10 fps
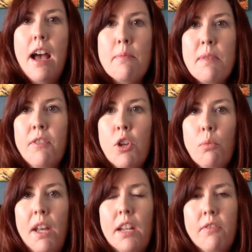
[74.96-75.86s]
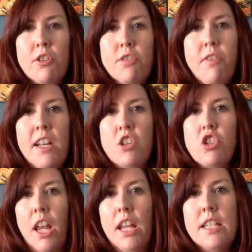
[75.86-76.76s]
If you're waiting for
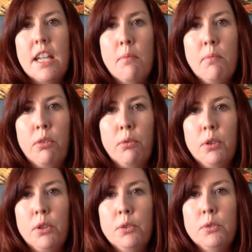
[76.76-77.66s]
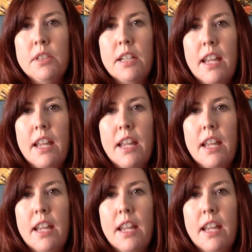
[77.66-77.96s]
financial aid to come through,